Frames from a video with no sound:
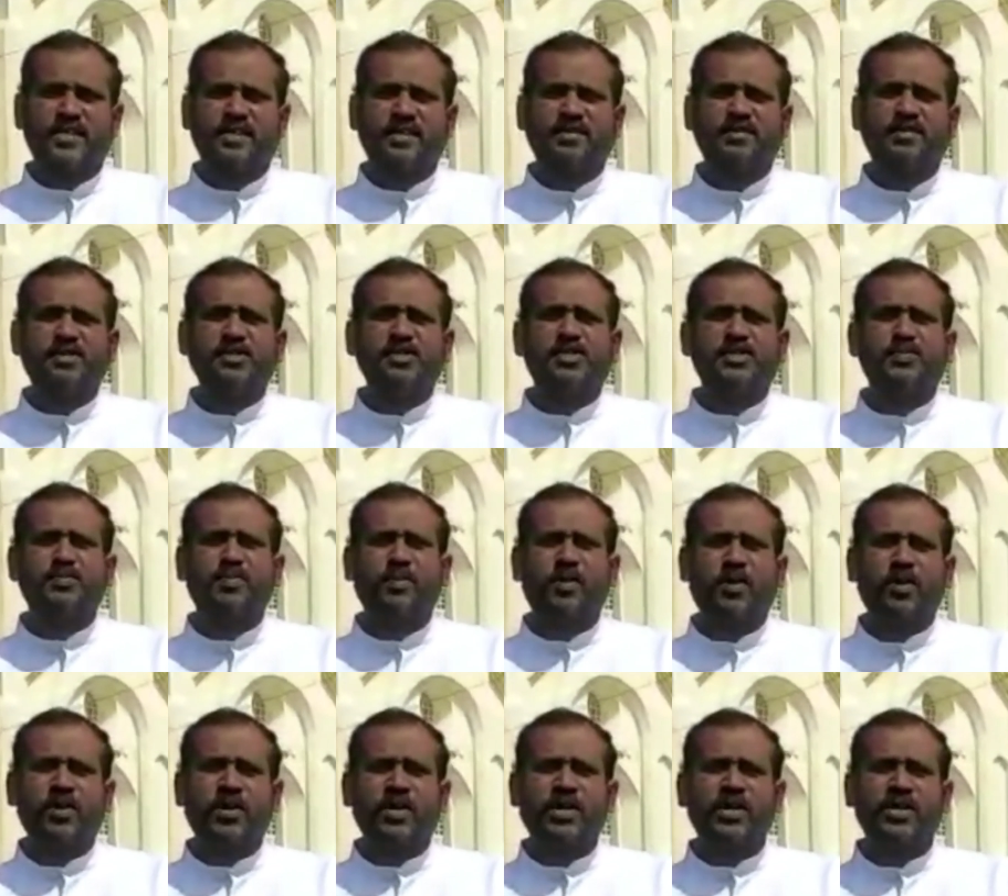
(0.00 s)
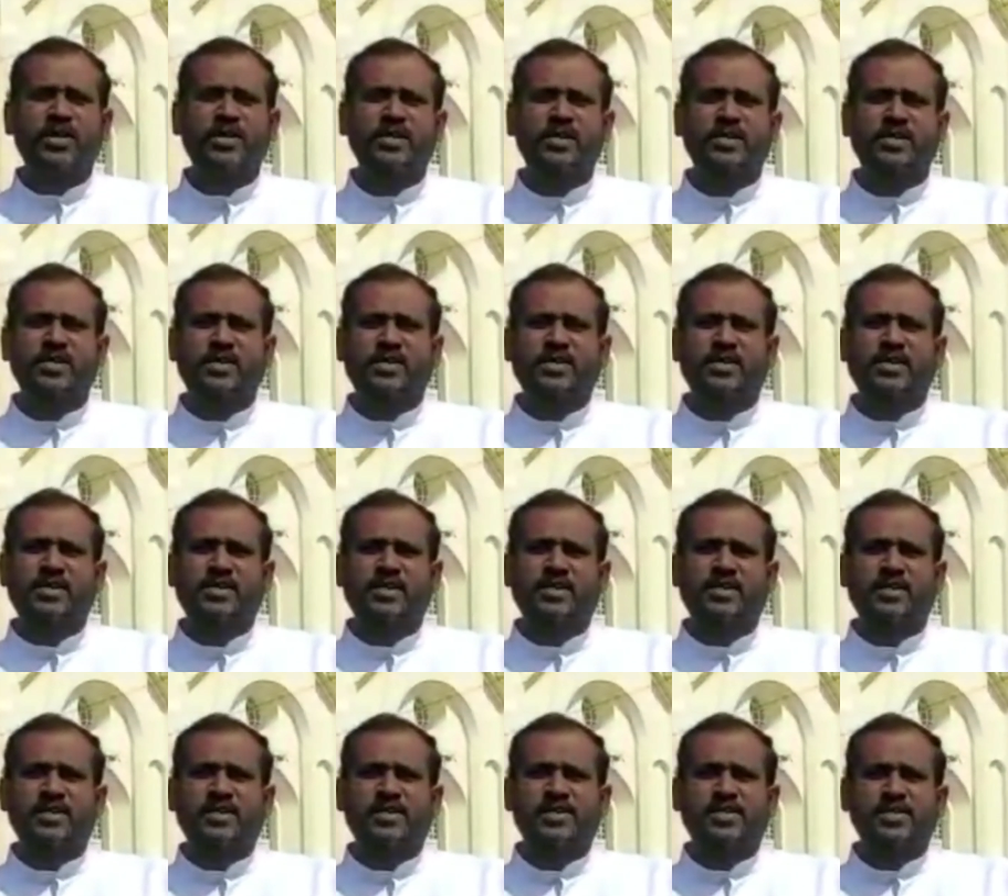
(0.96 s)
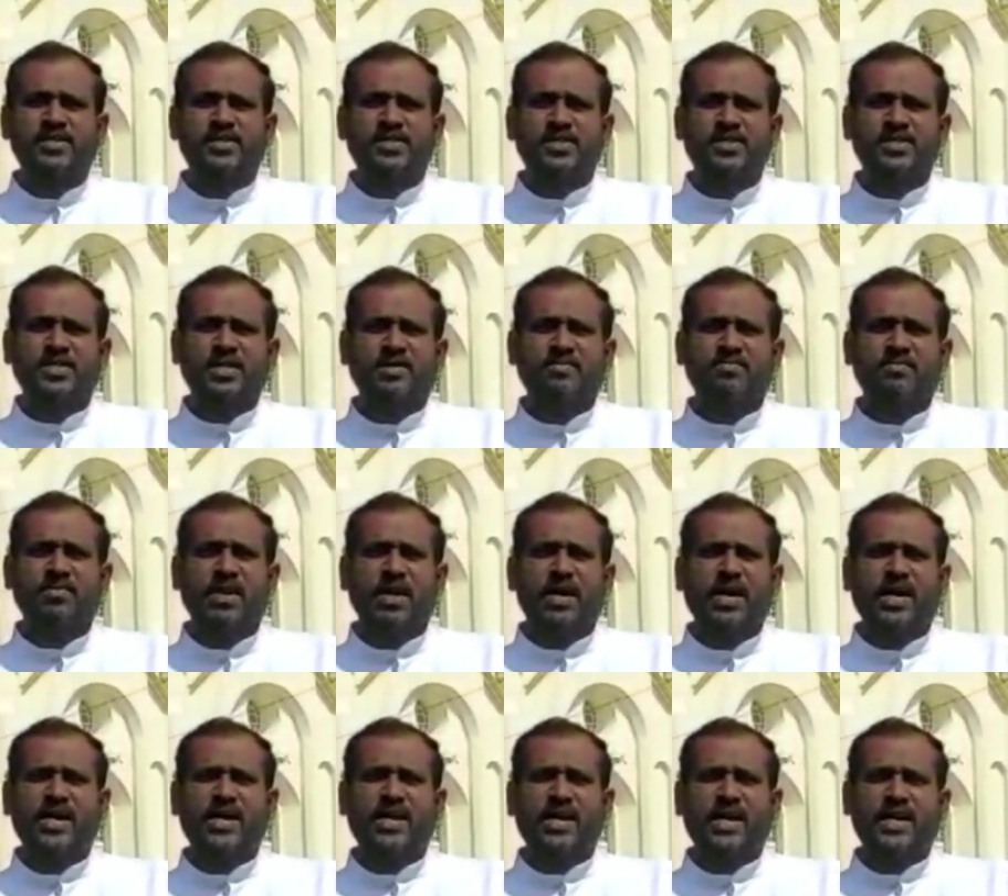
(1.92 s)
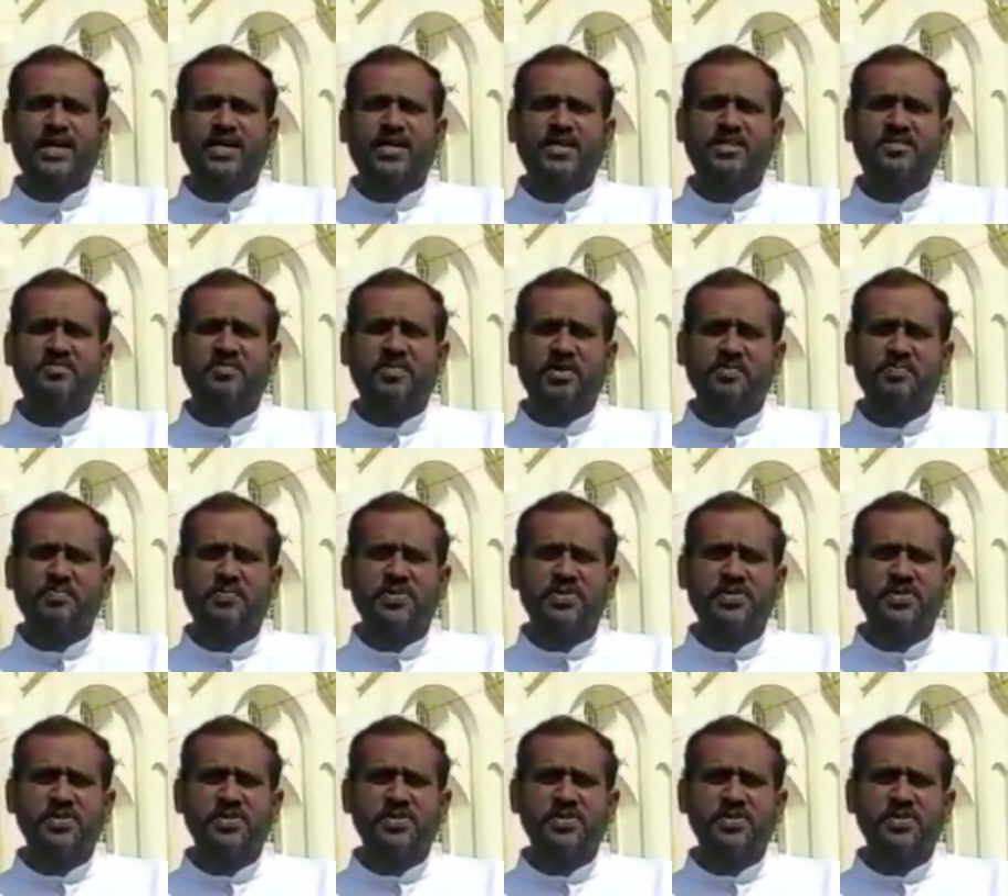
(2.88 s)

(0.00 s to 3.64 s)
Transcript: this morning, some unidentified